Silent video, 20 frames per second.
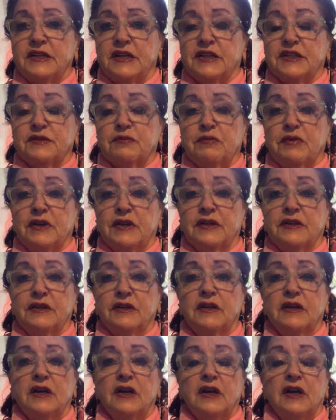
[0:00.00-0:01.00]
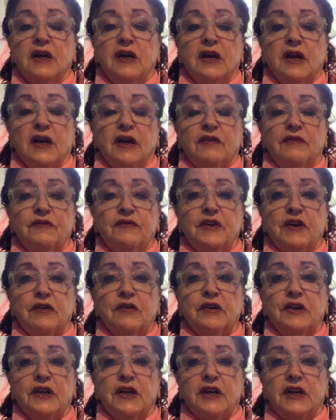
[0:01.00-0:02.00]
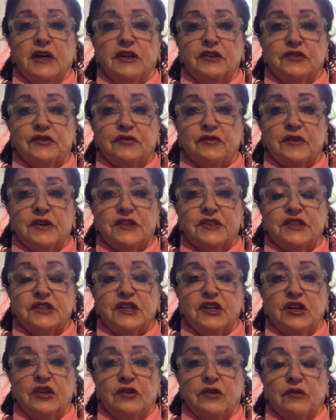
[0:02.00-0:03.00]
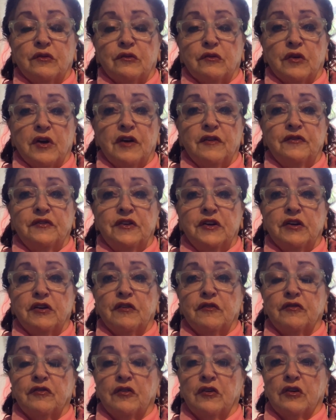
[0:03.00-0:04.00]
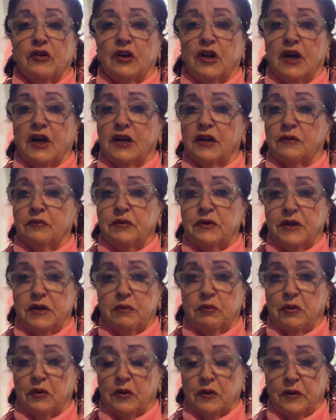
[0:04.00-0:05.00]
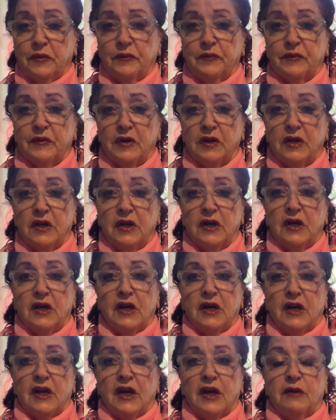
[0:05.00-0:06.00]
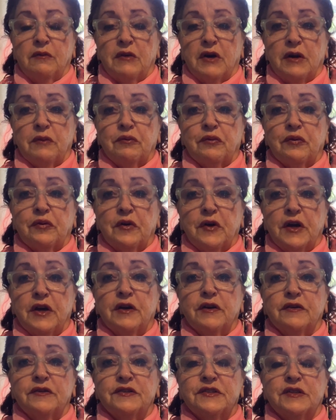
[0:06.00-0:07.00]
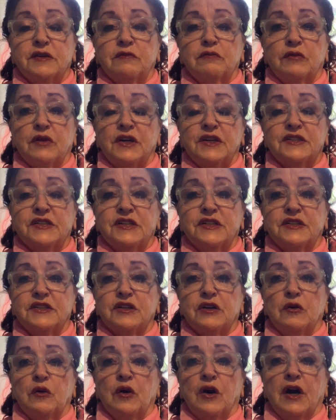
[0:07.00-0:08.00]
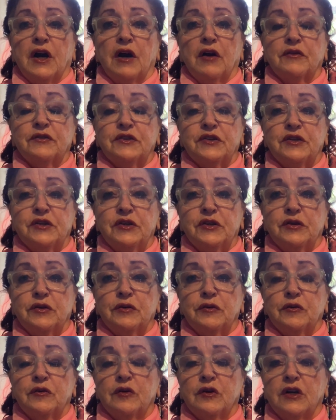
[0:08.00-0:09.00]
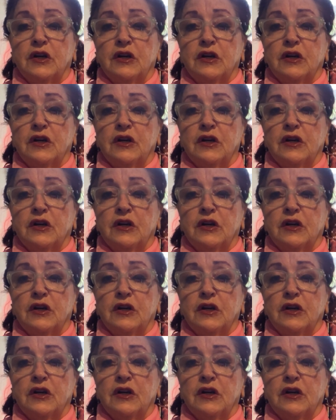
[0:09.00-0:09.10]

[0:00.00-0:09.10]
It's been a very interesting, rough year for a lot of people. And my prayers and blessings go out to you.